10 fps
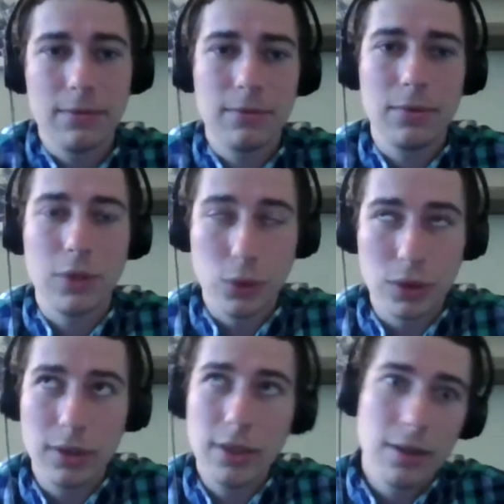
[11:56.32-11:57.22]

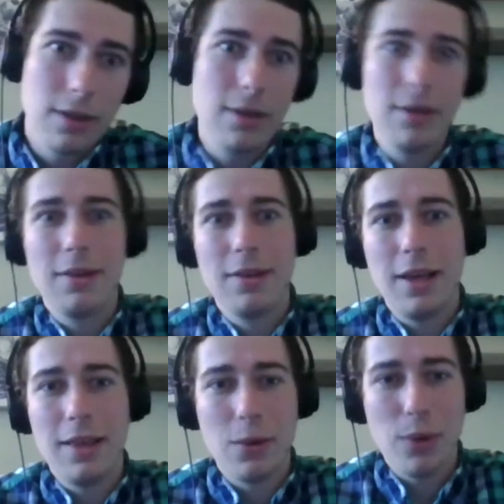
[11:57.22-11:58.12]
usually,
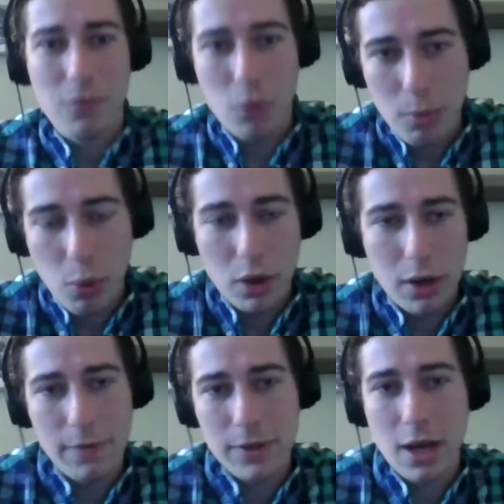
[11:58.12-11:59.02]
and then we have a reporter
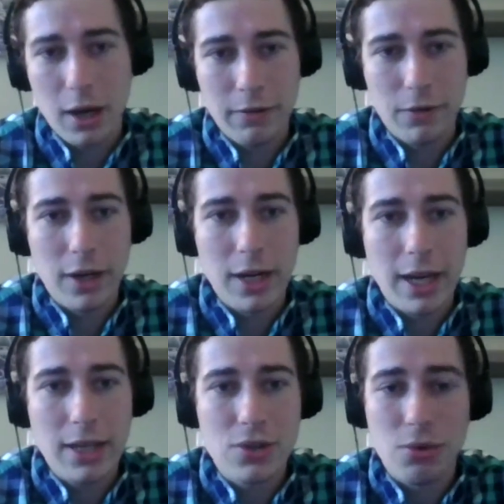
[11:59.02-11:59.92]
and a photographer at
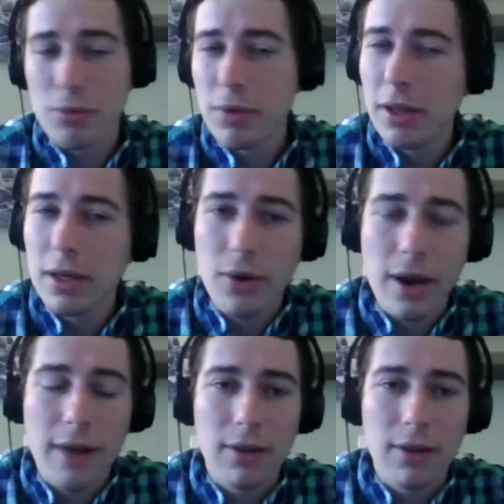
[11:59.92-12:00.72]
night. So we really don't have a